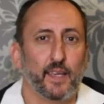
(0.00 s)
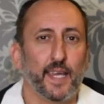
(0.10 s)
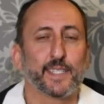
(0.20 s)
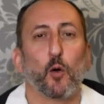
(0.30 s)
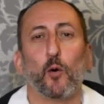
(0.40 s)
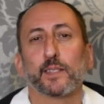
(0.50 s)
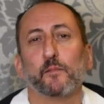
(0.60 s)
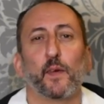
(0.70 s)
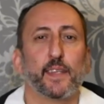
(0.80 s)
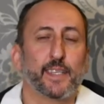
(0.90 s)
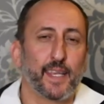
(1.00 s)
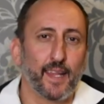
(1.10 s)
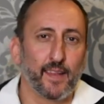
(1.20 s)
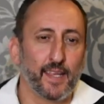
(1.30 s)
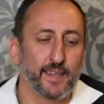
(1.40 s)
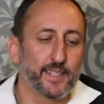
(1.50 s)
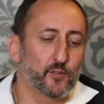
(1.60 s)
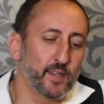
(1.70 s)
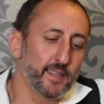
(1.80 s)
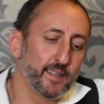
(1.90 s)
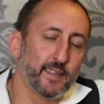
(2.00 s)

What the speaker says: it's awesome for the tequila industry.